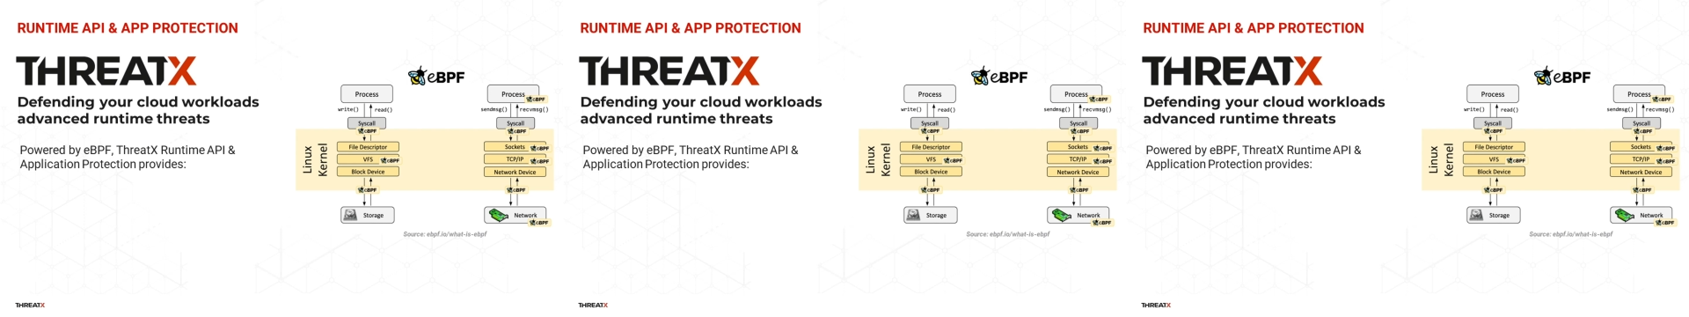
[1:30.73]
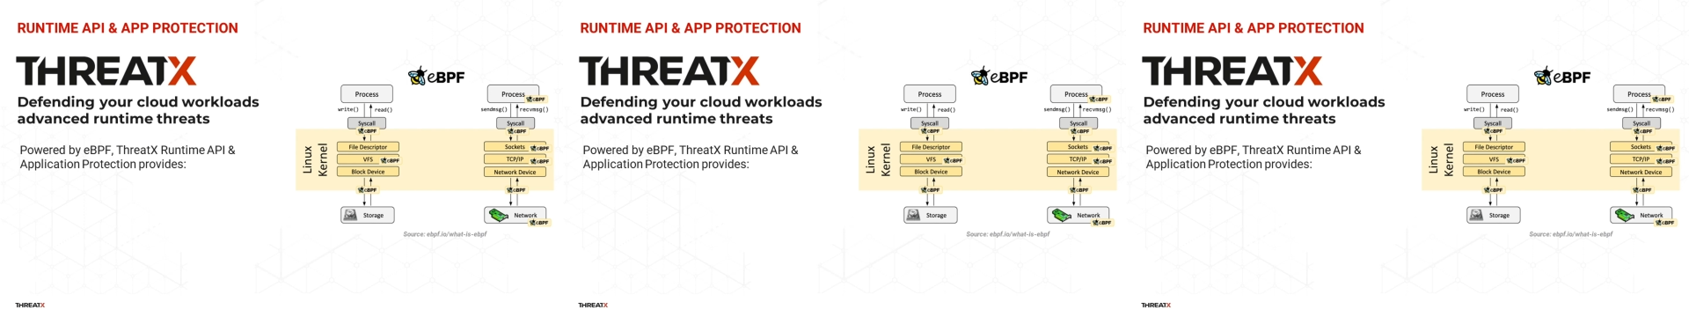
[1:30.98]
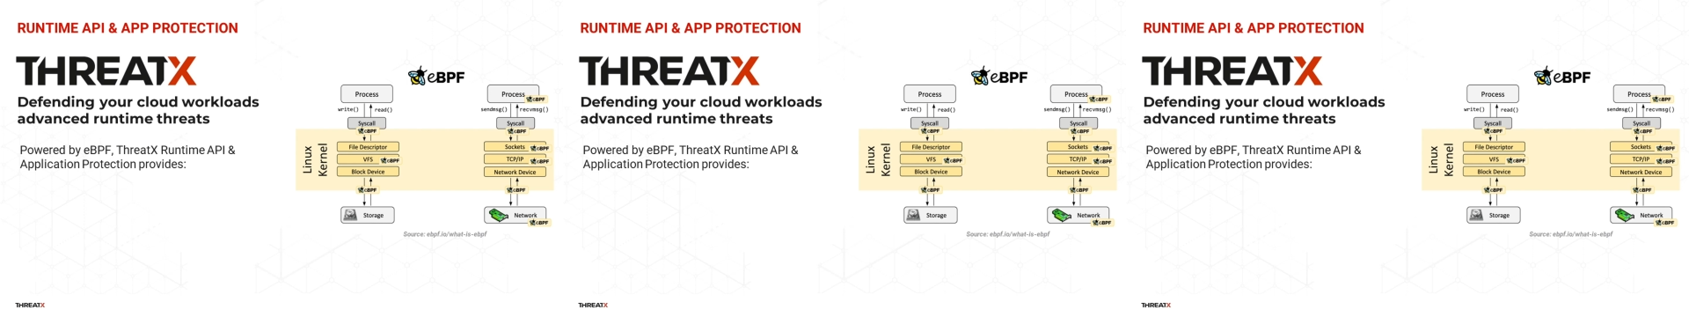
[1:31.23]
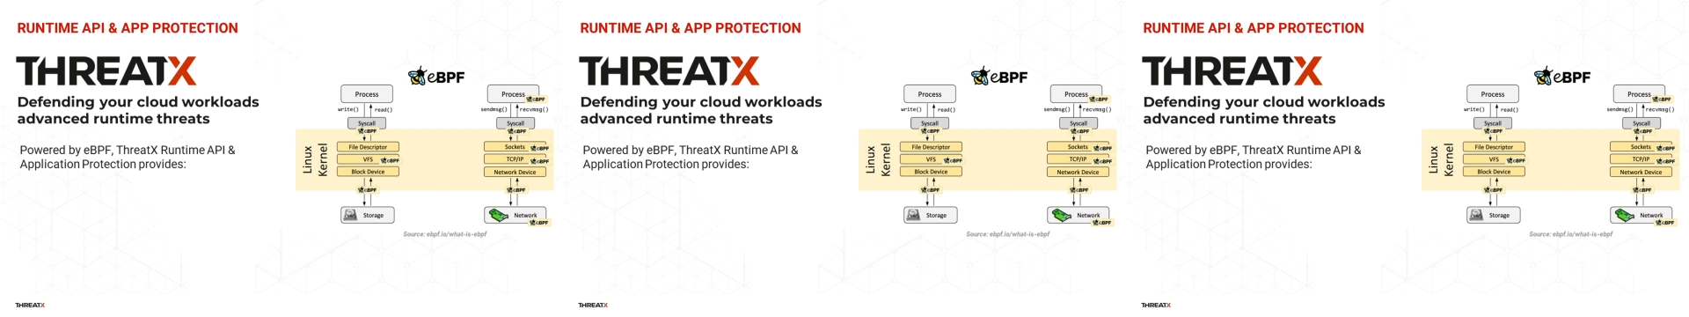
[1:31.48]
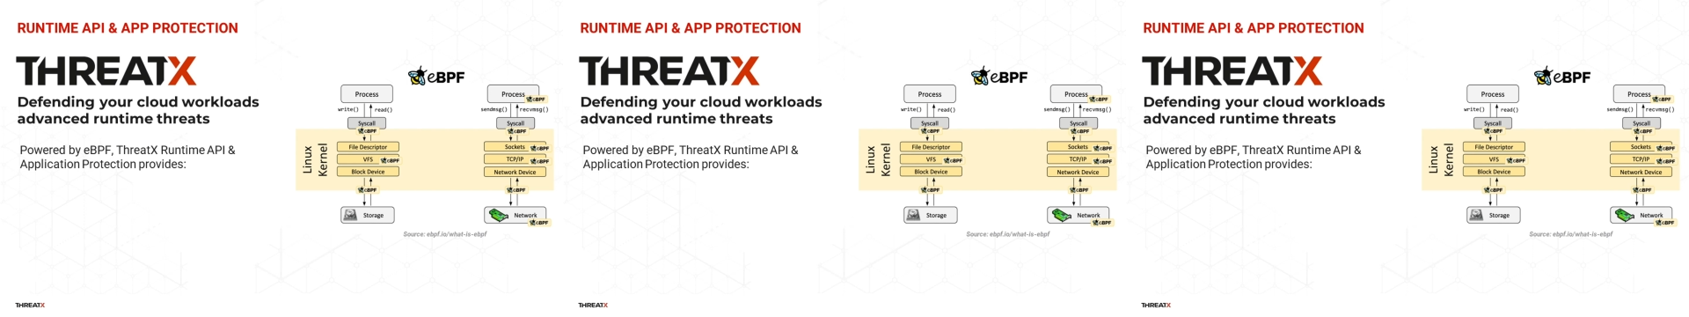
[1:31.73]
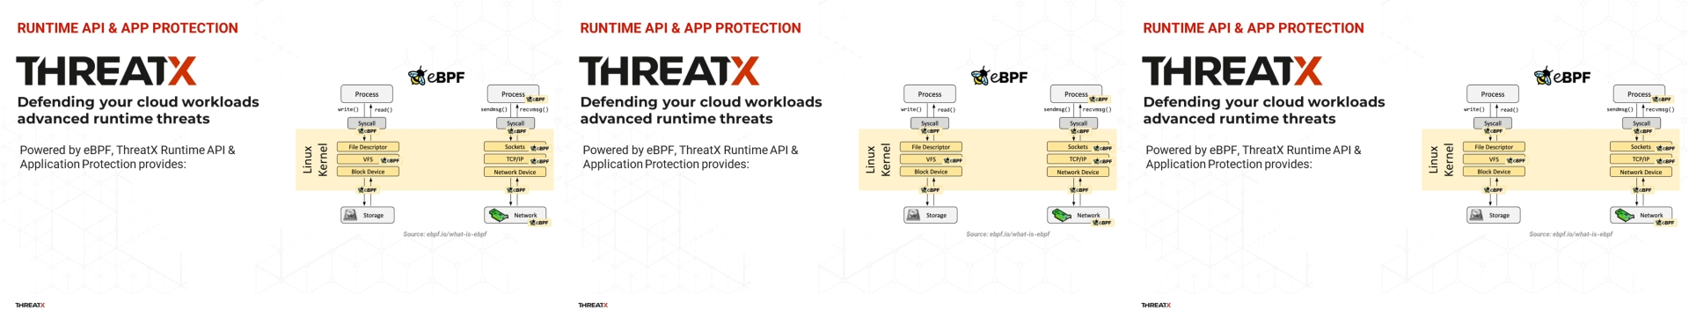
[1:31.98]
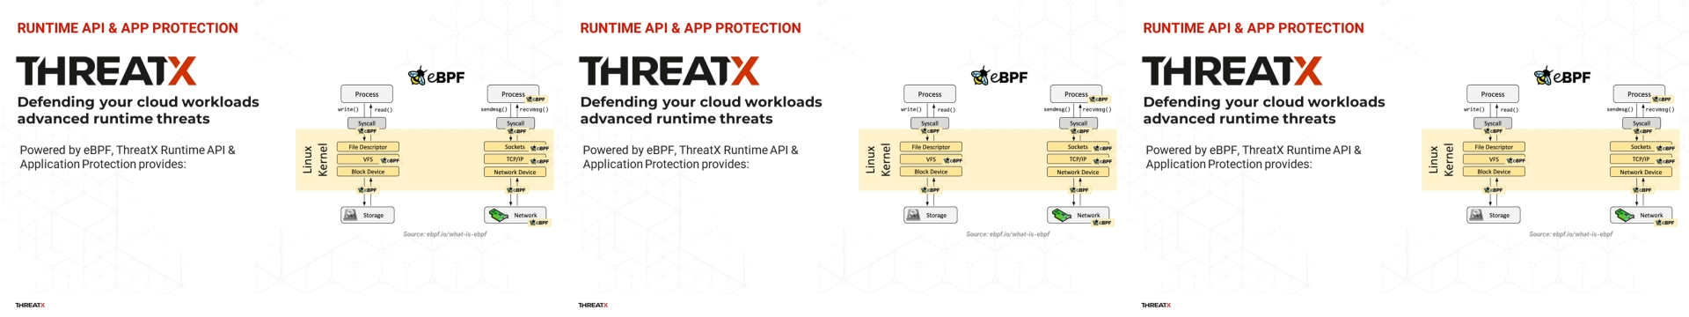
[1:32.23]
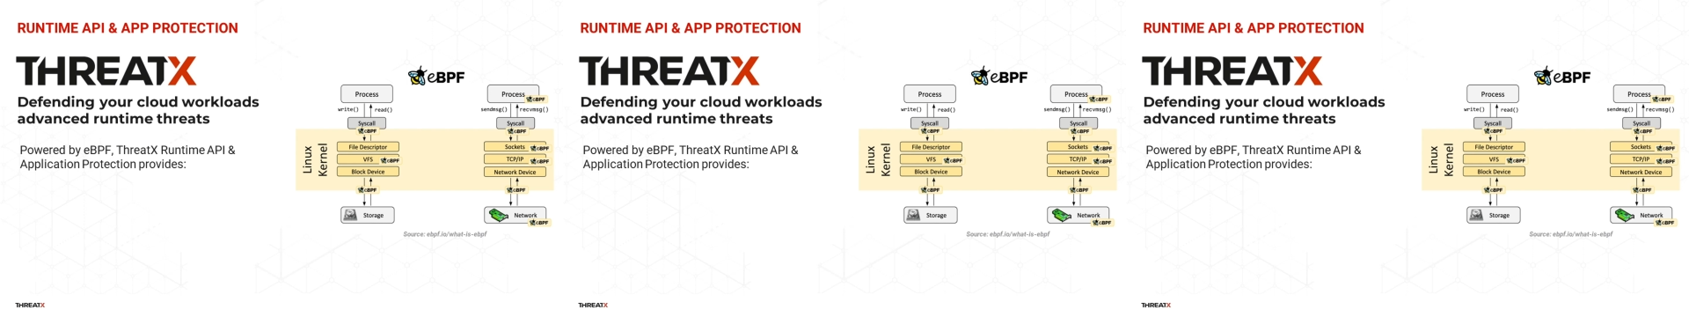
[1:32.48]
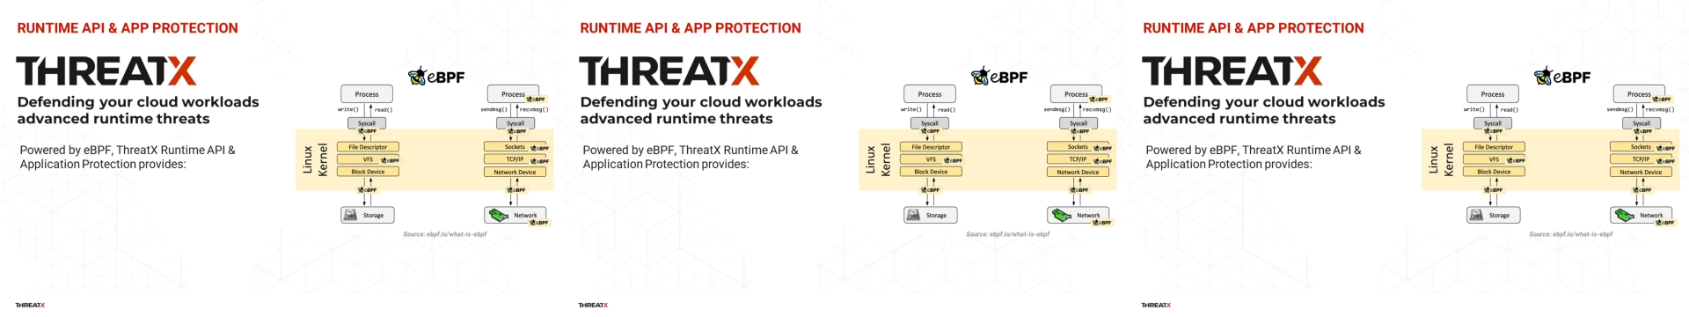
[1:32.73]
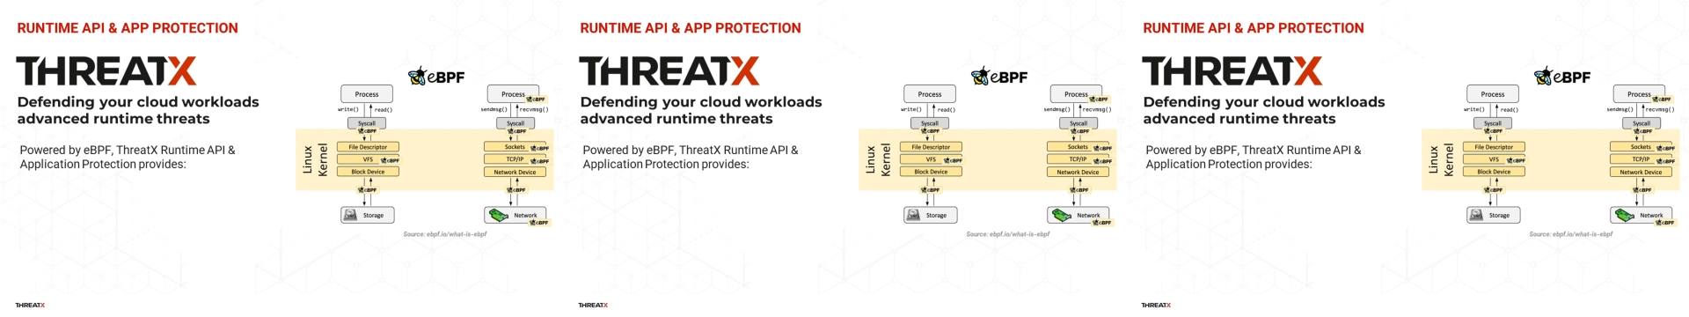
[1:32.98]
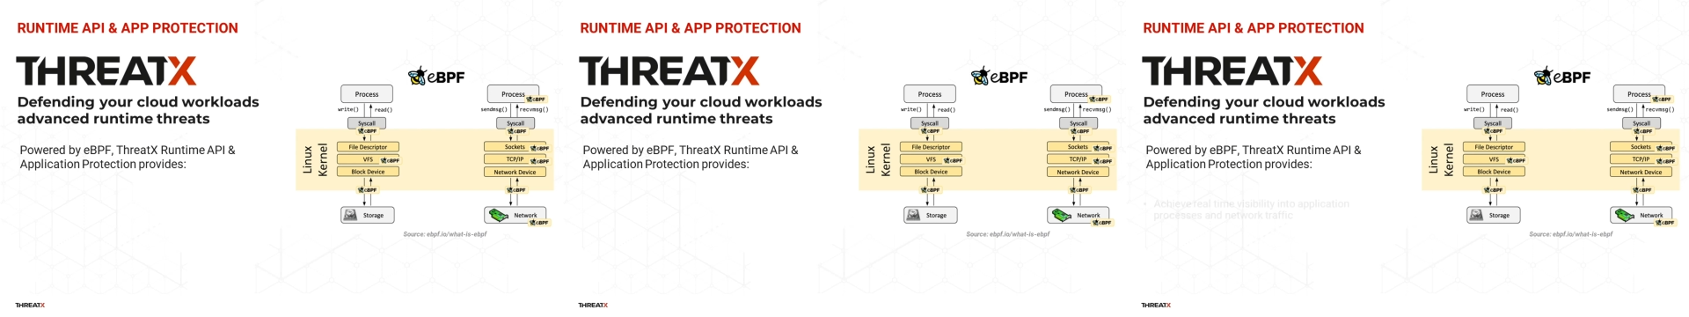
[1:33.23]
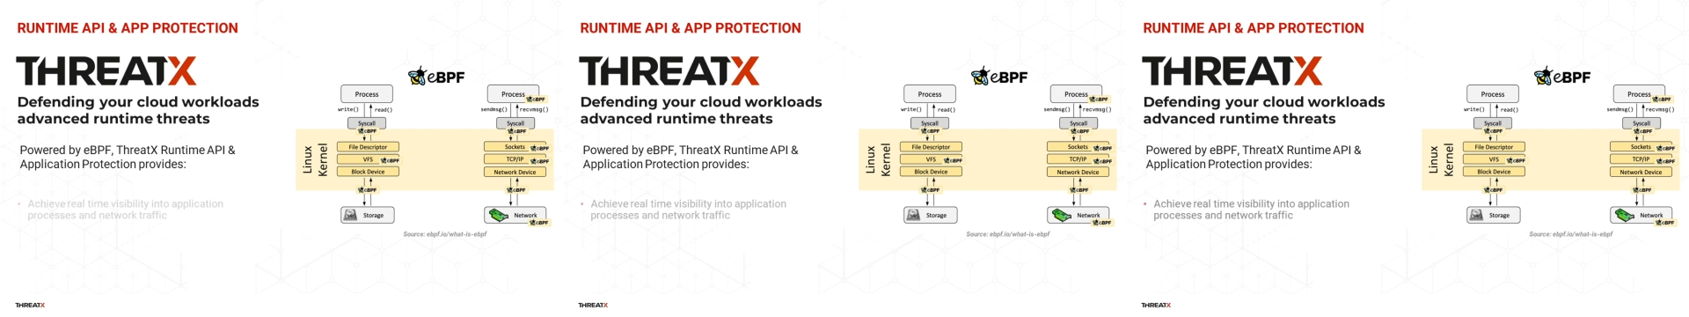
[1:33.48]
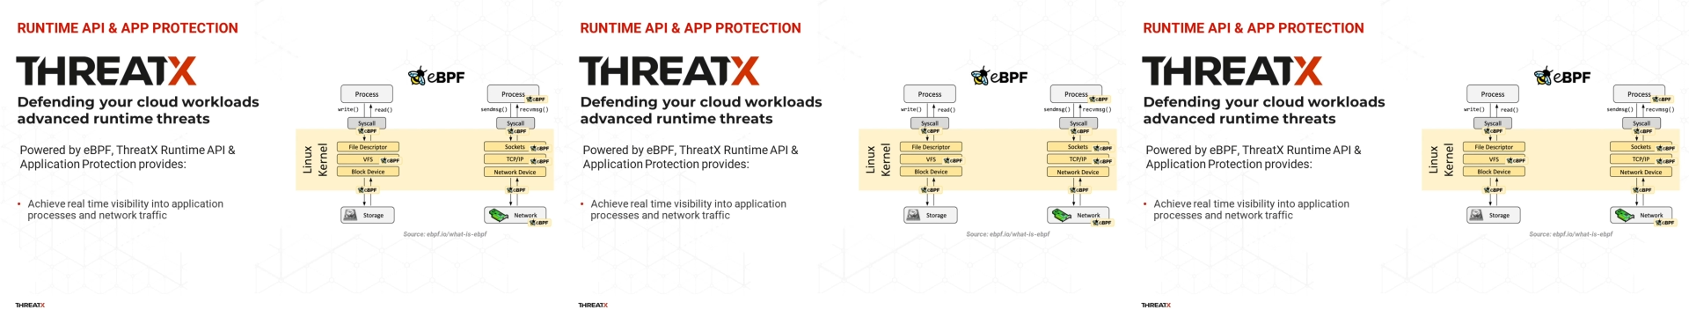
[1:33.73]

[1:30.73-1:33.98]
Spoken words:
(no speaker visible)